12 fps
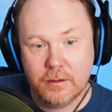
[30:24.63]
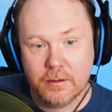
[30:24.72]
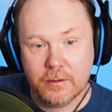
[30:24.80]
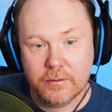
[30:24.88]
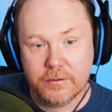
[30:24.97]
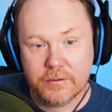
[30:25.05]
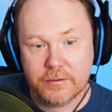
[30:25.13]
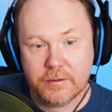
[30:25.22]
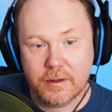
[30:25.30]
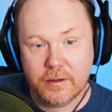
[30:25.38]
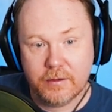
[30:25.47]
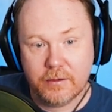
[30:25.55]
just
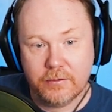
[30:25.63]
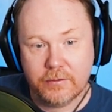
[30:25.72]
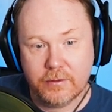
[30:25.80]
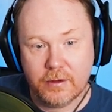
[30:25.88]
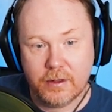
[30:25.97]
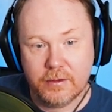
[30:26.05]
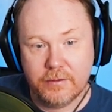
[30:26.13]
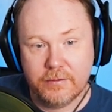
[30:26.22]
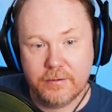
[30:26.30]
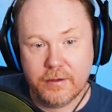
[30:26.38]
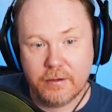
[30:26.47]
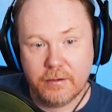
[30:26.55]
getting those eyelids
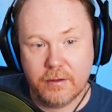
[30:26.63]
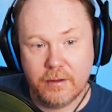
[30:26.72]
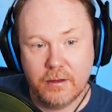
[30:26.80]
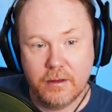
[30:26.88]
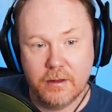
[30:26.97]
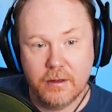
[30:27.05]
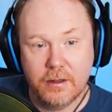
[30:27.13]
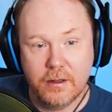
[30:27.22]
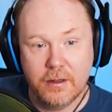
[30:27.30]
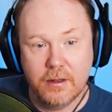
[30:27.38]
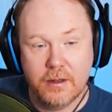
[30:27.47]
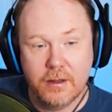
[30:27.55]
down.
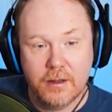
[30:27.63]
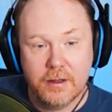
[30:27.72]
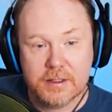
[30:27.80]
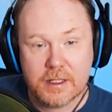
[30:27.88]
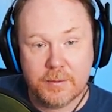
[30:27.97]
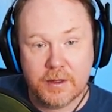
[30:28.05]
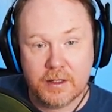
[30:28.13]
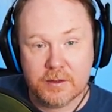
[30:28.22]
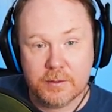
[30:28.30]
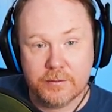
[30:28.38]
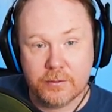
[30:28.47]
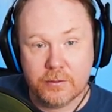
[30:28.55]
Same thing as
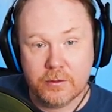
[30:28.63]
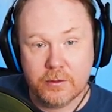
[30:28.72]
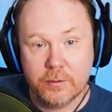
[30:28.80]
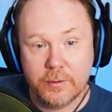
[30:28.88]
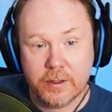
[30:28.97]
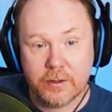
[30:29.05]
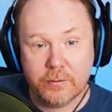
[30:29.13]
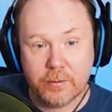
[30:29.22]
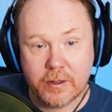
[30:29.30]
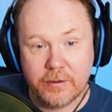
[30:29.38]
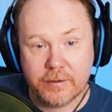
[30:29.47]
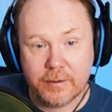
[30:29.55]
before, we can
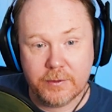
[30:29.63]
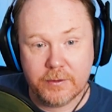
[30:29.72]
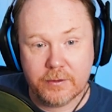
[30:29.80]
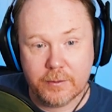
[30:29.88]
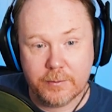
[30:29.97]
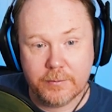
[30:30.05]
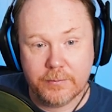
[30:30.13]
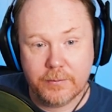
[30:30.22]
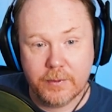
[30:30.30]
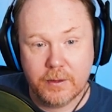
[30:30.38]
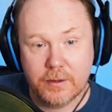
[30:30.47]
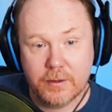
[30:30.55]
erase up the top.
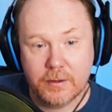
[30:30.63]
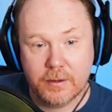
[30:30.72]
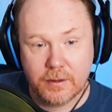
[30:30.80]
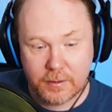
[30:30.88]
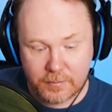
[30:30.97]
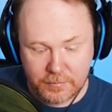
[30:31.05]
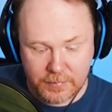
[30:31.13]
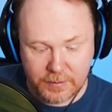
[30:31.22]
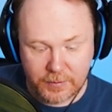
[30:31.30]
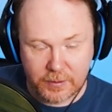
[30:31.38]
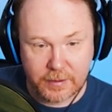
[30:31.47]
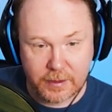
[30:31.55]
Maybe
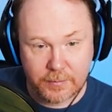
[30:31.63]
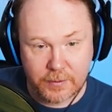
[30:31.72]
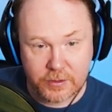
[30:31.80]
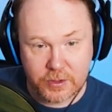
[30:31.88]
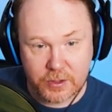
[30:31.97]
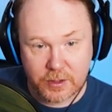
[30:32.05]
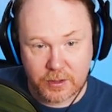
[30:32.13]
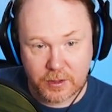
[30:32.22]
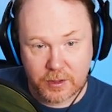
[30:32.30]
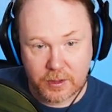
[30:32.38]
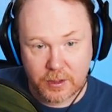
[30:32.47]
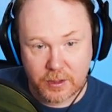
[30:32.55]
not that much,
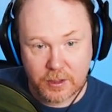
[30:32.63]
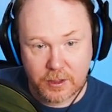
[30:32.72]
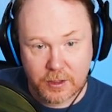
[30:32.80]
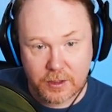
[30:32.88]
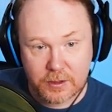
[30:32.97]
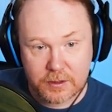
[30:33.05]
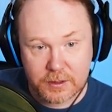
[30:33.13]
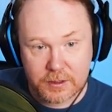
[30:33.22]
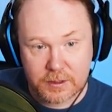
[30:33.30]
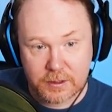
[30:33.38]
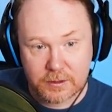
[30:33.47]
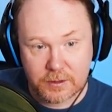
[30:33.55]

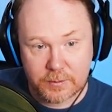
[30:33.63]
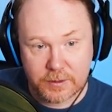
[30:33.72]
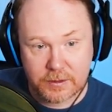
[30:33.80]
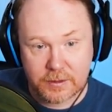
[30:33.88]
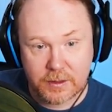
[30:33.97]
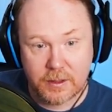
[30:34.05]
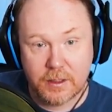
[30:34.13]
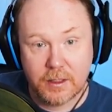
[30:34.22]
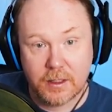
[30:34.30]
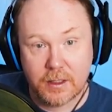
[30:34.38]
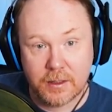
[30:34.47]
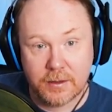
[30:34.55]
just a little bit,
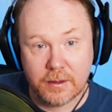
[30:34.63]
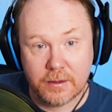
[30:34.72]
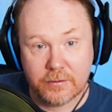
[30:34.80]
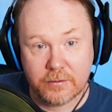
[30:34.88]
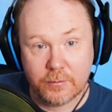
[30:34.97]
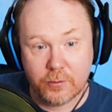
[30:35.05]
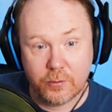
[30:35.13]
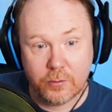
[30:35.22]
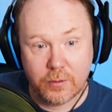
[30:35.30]
and then smooth